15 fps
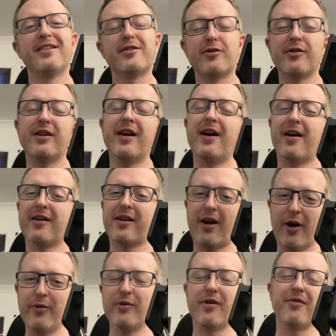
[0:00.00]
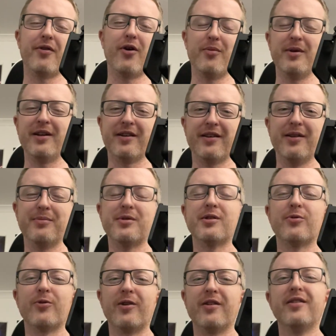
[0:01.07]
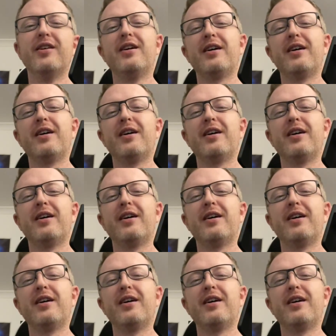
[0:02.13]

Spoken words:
to get a count of how many clips there were.